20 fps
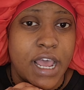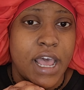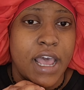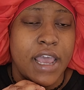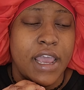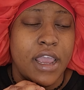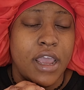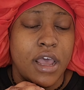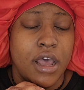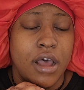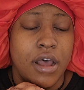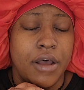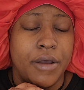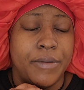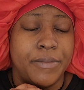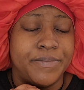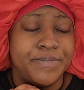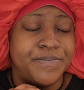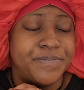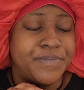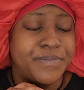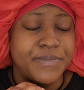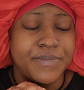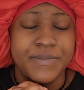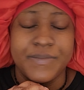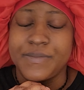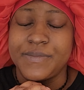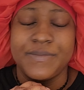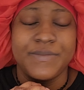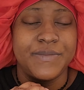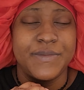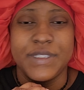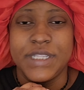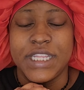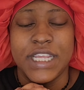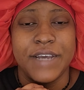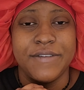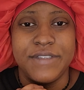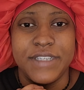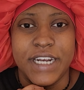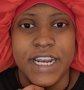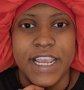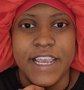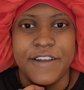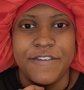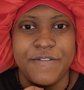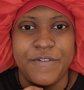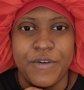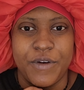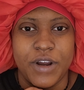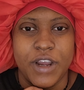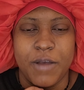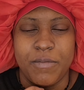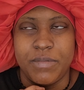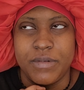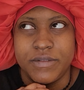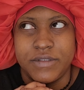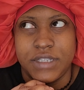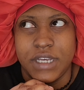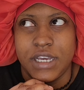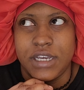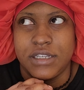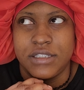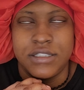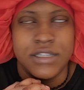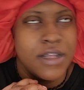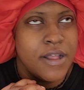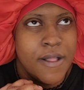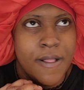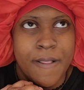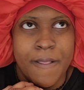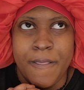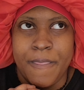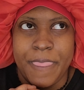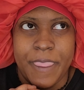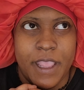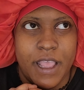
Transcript: dried, I left it in for a couple of days.